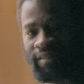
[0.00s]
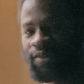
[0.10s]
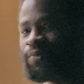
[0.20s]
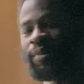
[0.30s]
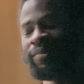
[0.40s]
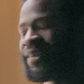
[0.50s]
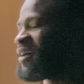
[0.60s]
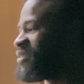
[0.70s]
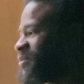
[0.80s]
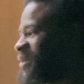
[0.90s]
You won't tell
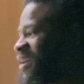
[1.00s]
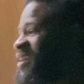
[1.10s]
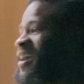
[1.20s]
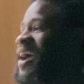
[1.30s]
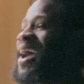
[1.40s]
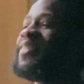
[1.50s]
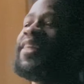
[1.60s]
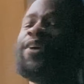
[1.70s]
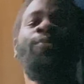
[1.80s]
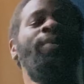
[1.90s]
them that and
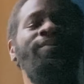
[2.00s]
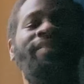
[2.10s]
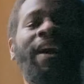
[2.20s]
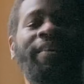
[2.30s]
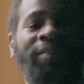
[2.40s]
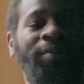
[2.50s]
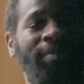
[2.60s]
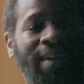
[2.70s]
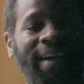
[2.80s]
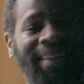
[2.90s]
they won't tell you
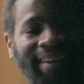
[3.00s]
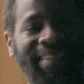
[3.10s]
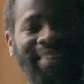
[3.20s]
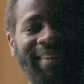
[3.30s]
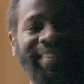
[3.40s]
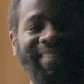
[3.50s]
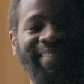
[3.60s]
that either.